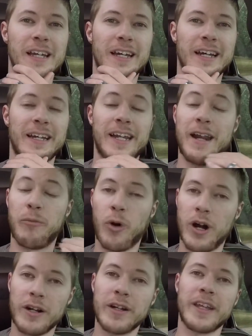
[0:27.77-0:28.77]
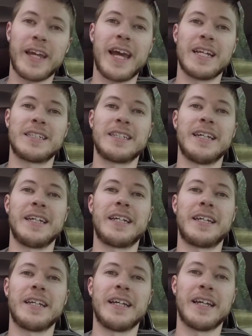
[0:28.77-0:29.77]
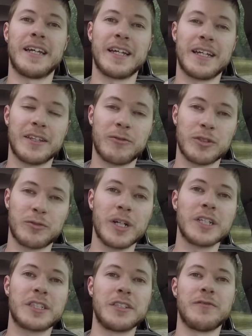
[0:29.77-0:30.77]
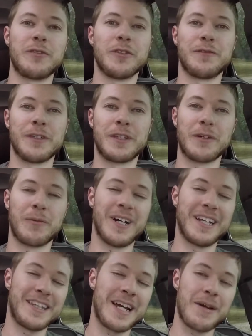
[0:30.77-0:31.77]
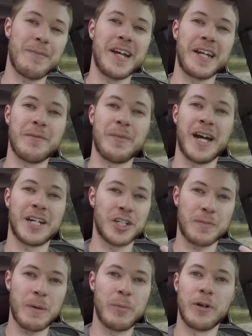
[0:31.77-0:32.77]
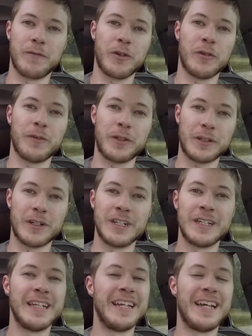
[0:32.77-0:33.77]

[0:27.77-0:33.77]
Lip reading: It had water in the gas tank and there was rust in the fuel filter. Well, I thought I might get by just by putting a fuel filter on.